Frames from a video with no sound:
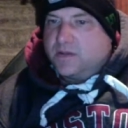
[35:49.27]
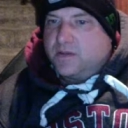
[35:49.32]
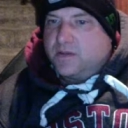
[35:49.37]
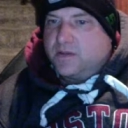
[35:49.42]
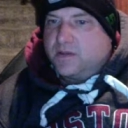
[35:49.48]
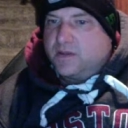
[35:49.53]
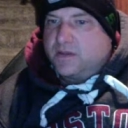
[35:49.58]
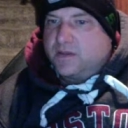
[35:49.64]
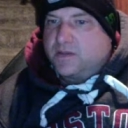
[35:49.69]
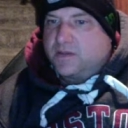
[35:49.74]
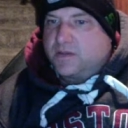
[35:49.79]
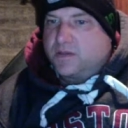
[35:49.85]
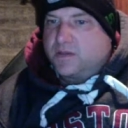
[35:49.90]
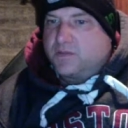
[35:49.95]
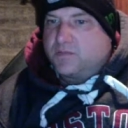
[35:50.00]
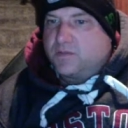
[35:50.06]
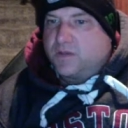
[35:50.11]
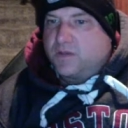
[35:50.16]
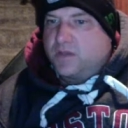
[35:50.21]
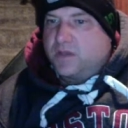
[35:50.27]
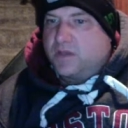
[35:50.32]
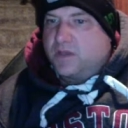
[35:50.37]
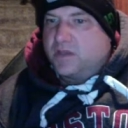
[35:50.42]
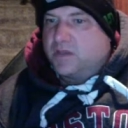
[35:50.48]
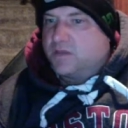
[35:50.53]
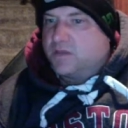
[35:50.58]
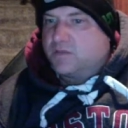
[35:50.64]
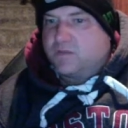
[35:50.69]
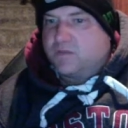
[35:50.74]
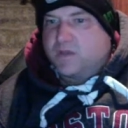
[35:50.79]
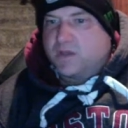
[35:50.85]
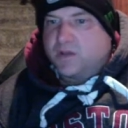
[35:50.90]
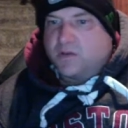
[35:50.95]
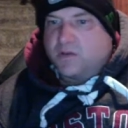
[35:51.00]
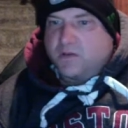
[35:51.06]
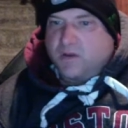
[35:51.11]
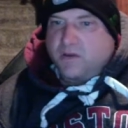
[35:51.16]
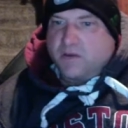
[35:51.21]
It's really
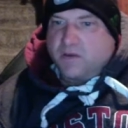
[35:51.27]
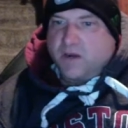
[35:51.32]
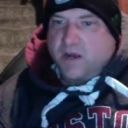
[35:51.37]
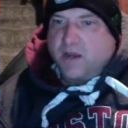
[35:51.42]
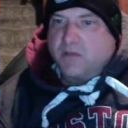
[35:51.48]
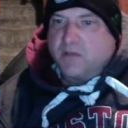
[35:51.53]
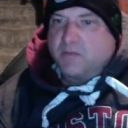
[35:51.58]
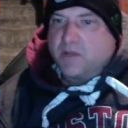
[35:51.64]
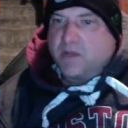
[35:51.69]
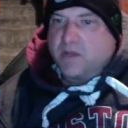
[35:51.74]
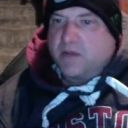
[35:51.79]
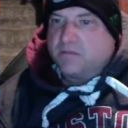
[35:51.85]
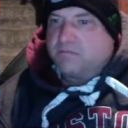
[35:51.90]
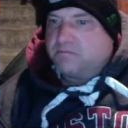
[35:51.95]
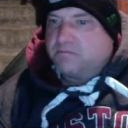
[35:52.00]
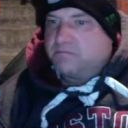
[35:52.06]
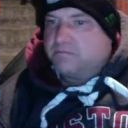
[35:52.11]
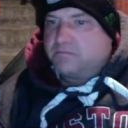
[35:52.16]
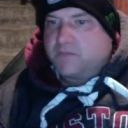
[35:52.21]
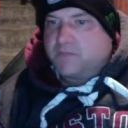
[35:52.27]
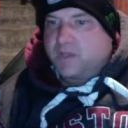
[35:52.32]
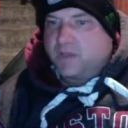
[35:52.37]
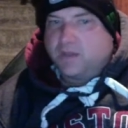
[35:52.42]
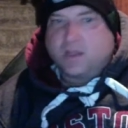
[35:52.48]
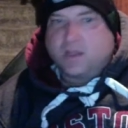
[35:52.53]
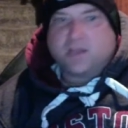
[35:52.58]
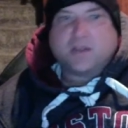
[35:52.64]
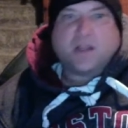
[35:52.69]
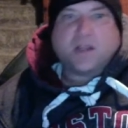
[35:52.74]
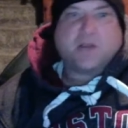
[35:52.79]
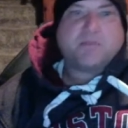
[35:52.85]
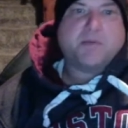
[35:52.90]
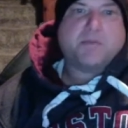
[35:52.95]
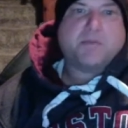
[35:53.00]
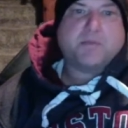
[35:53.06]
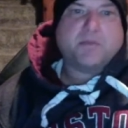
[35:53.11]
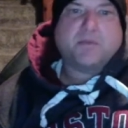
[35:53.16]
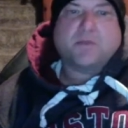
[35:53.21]
going around, man. A lot of
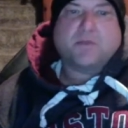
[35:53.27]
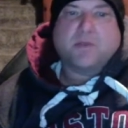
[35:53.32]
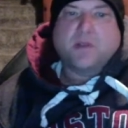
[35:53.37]
people